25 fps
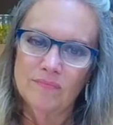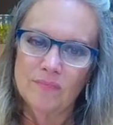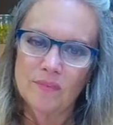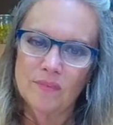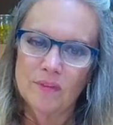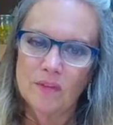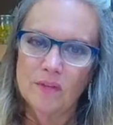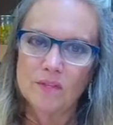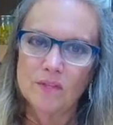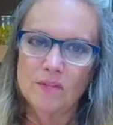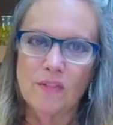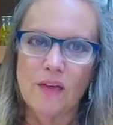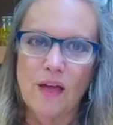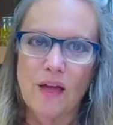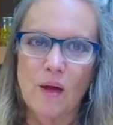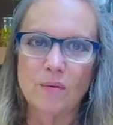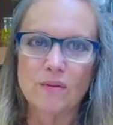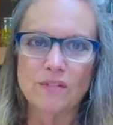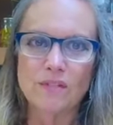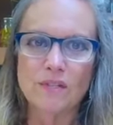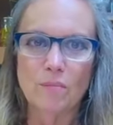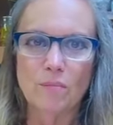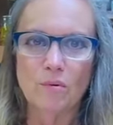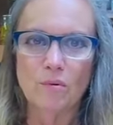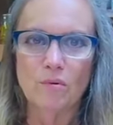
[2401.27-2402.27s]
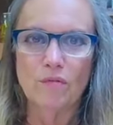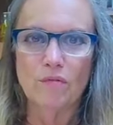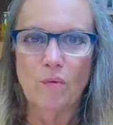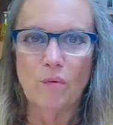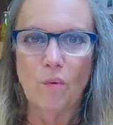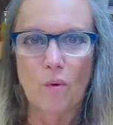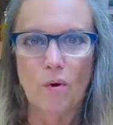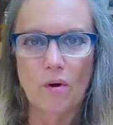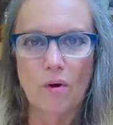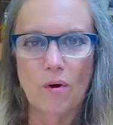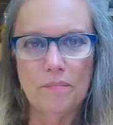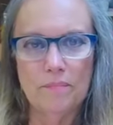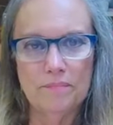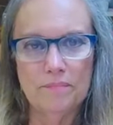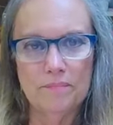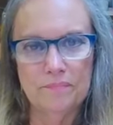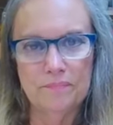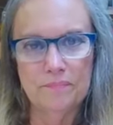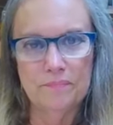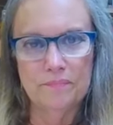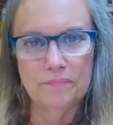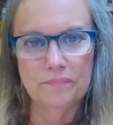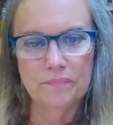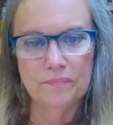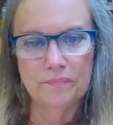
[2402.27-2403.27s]
So that was number four.
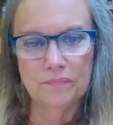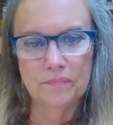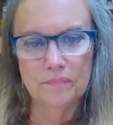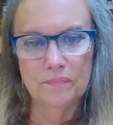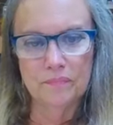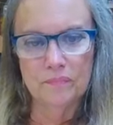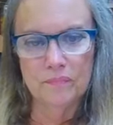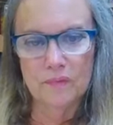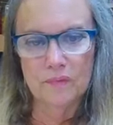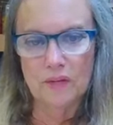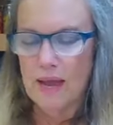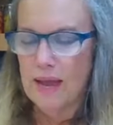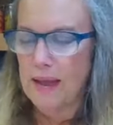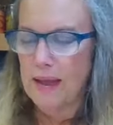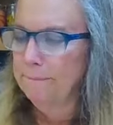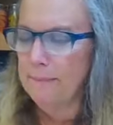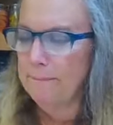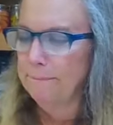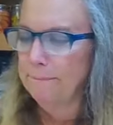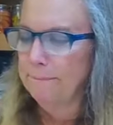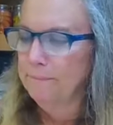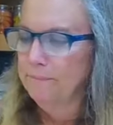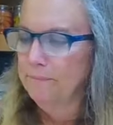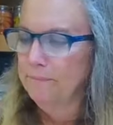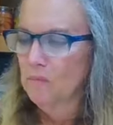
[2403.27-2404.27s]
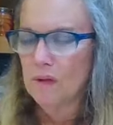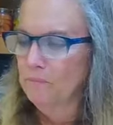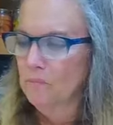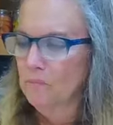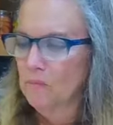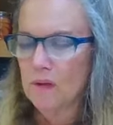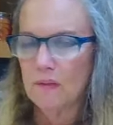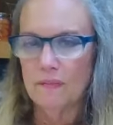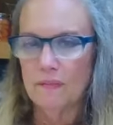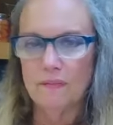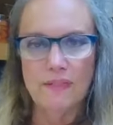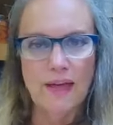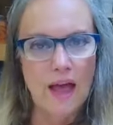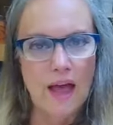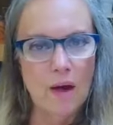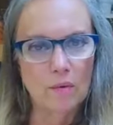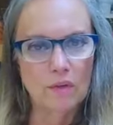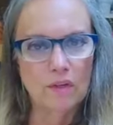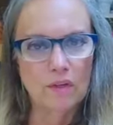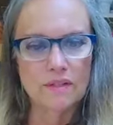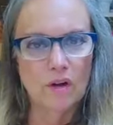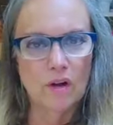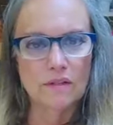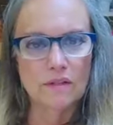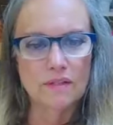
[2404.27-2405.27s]
Okay. That
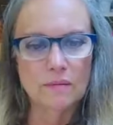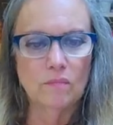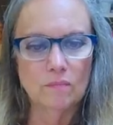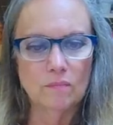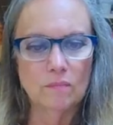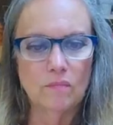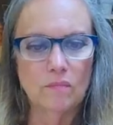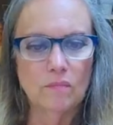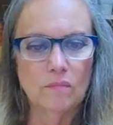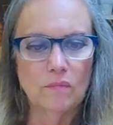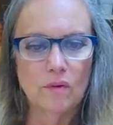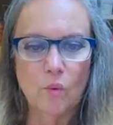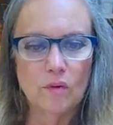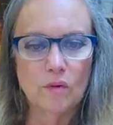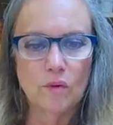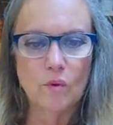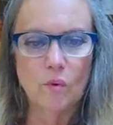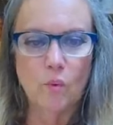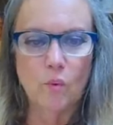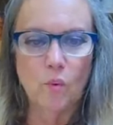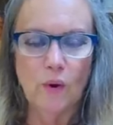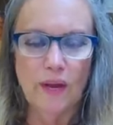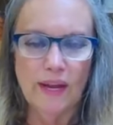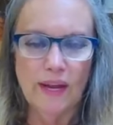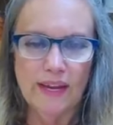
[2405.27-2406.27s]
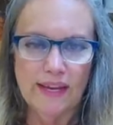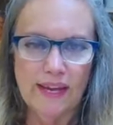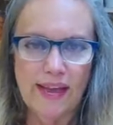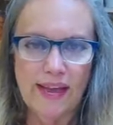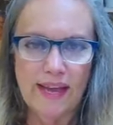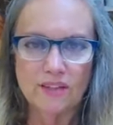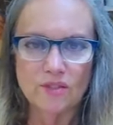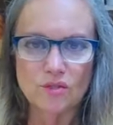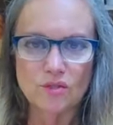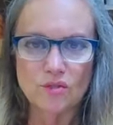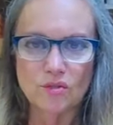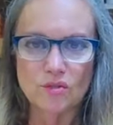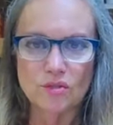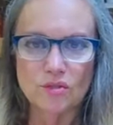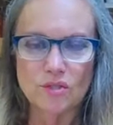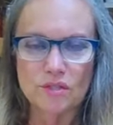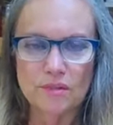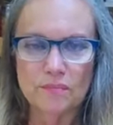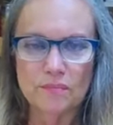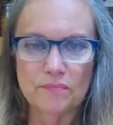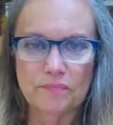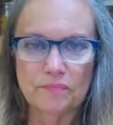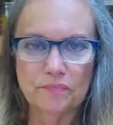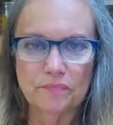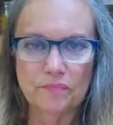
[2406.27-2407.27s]
one got some quick
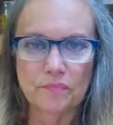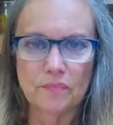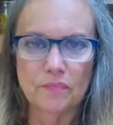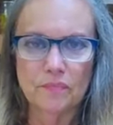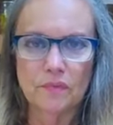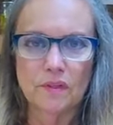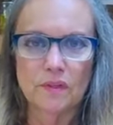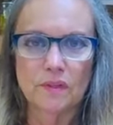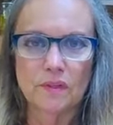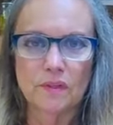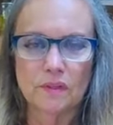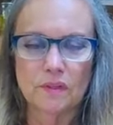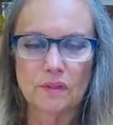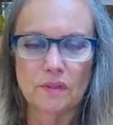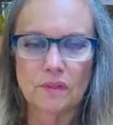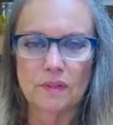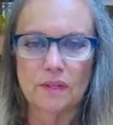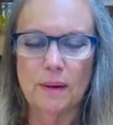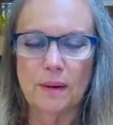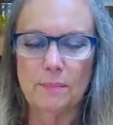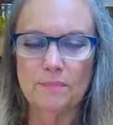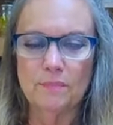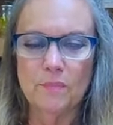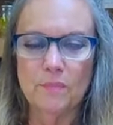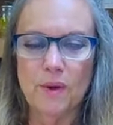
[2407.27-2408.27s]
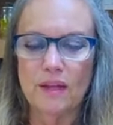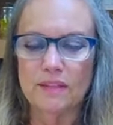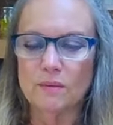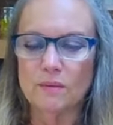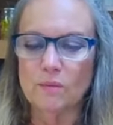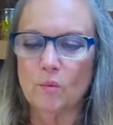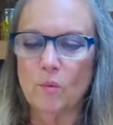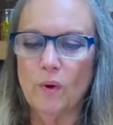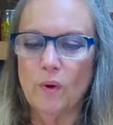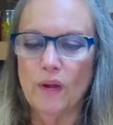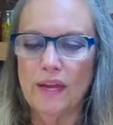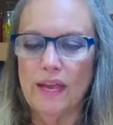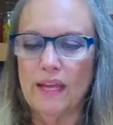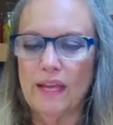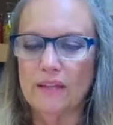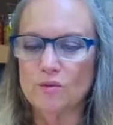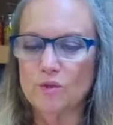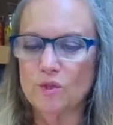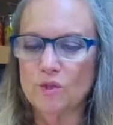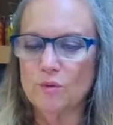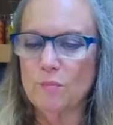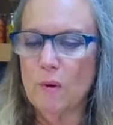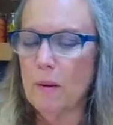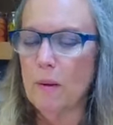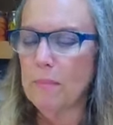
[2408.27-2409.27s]
answers. Yep, we had some quick
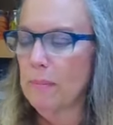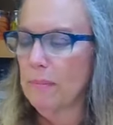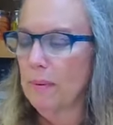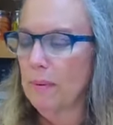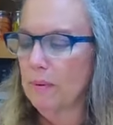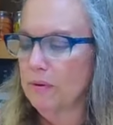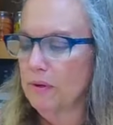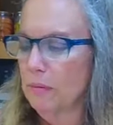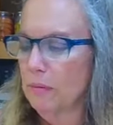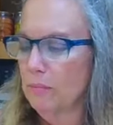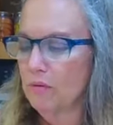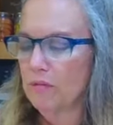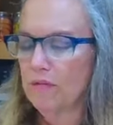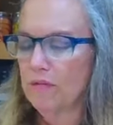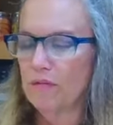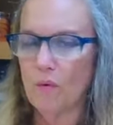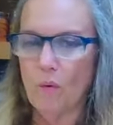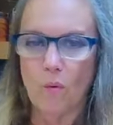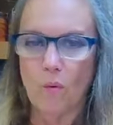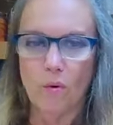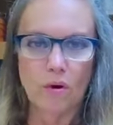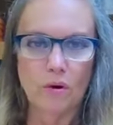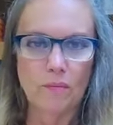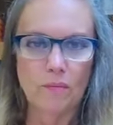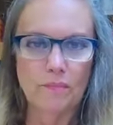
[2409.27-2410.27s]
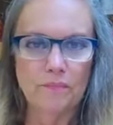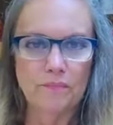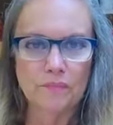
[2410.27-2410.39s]
answers pop up on number four.